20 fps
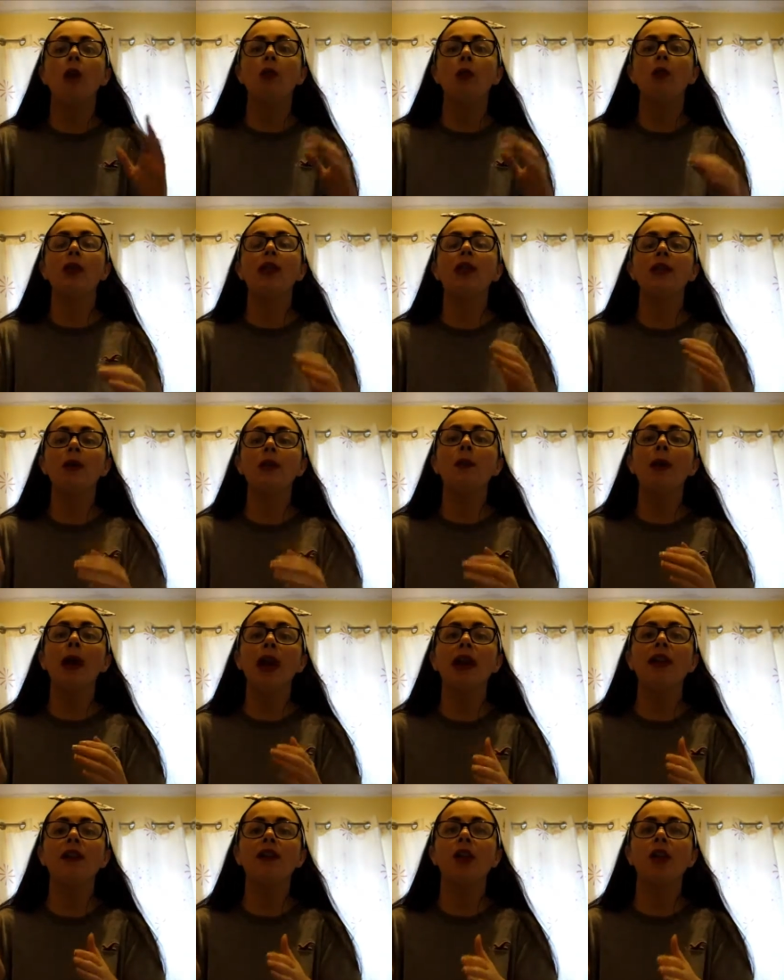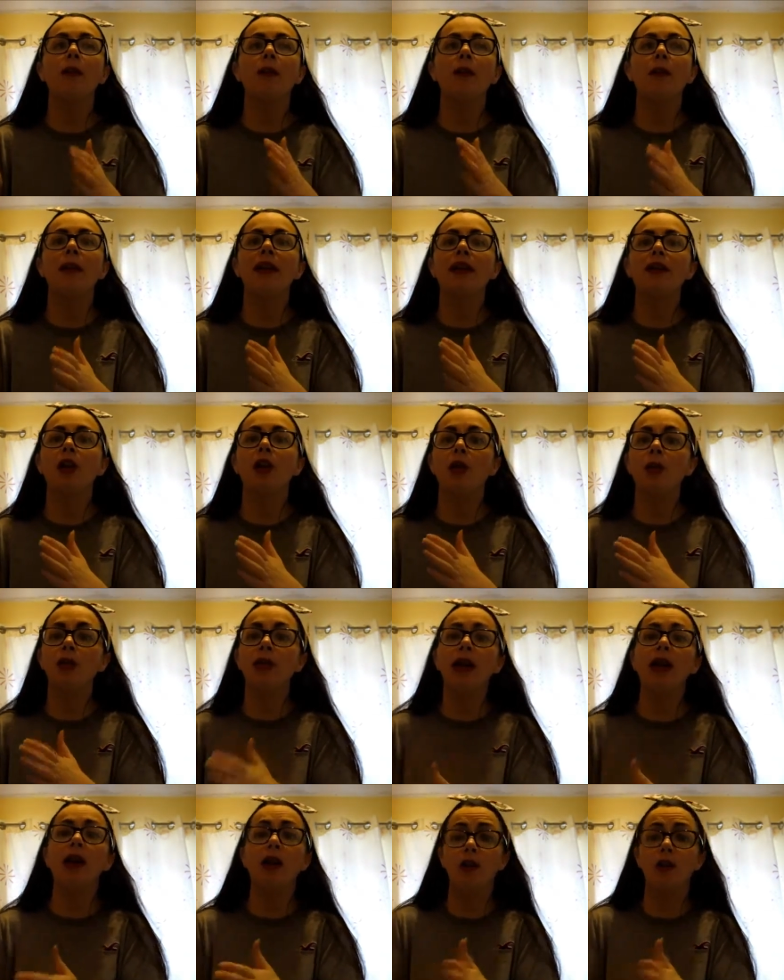But at least a part time, it meant I would
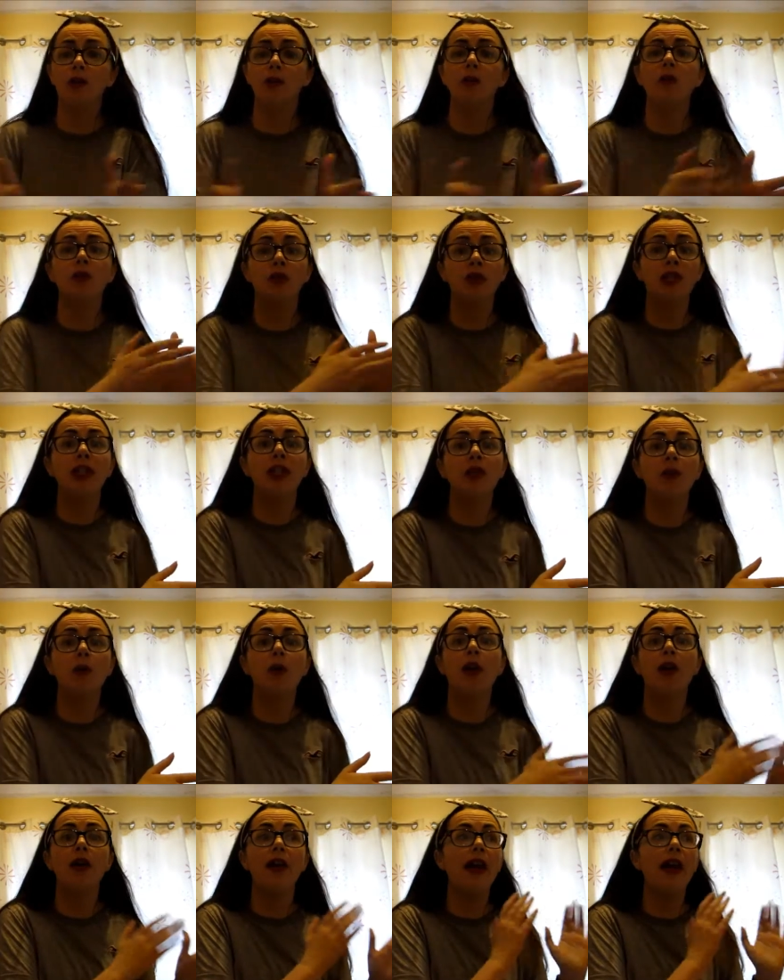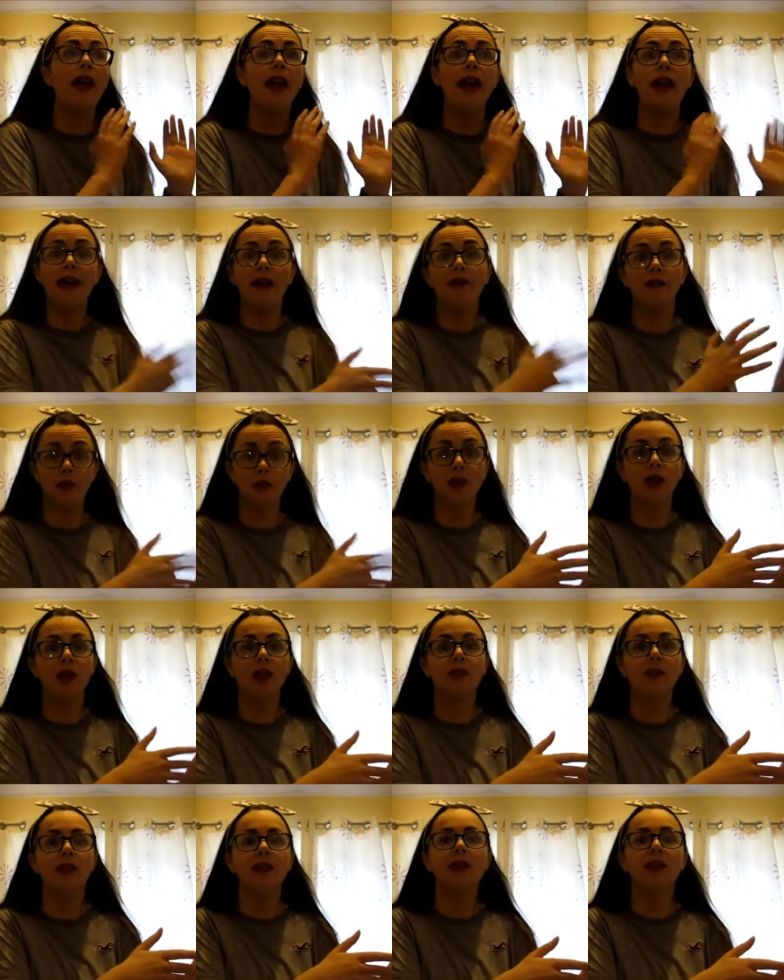I would continue on after
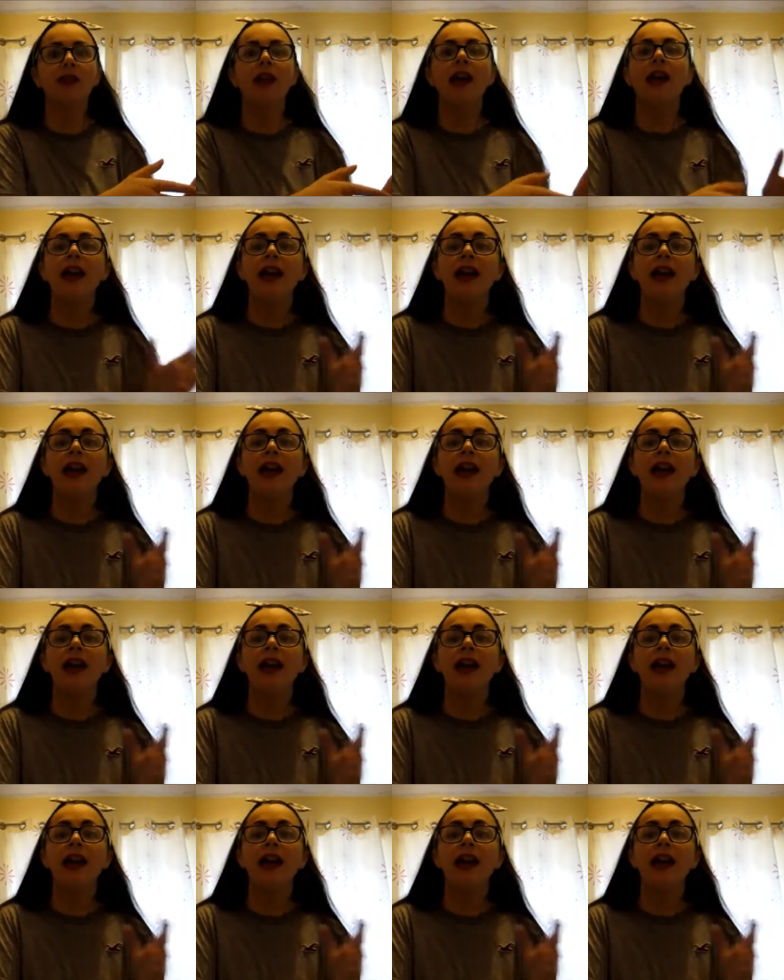Christmas,